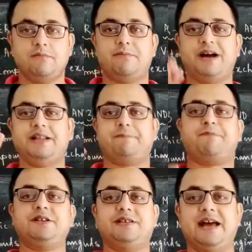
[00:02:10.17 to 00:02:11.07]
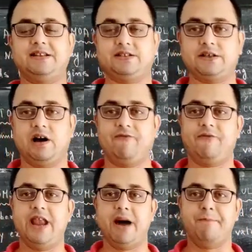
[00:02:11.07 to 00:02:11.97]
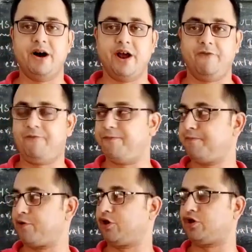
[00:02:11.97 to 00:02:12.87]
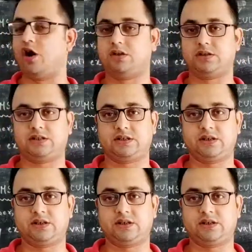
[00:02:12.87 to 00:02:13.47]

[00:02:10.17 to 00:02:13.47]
by the presence of number of protons